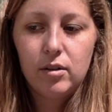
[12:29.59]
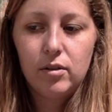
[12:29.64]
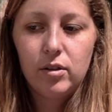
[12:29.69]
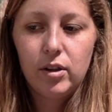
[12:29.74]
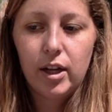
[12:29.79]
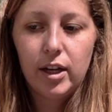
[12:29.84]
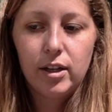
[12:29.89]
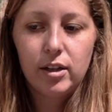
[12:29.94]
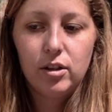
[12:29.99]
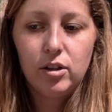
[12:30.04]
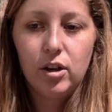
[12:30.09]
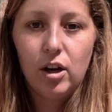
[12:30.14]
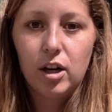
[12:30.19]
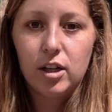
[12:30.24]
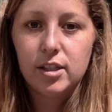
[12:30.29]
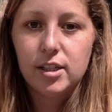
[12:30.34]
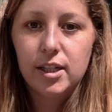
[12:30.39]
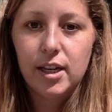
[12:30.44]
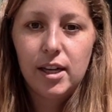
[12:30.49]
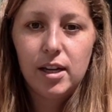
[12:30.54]
like
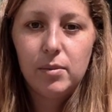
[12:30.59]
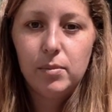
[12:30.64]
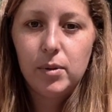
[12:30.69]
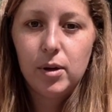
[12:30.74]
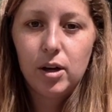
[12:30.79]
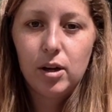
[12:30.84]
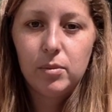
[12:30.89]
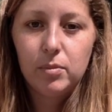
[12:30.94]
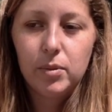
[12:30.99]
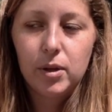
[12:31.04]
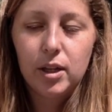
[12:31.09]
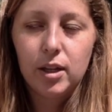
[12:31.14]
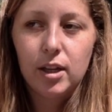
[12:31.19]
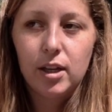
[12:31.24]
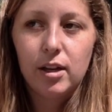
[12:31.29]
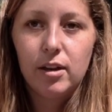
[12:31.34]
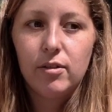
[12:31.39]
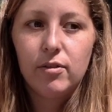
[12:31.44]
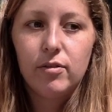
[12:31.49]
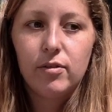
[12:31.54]
nauseated beyond
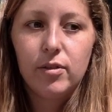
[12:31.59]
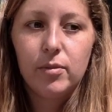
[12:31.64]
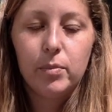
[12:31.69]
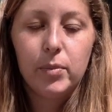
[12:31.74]
belief.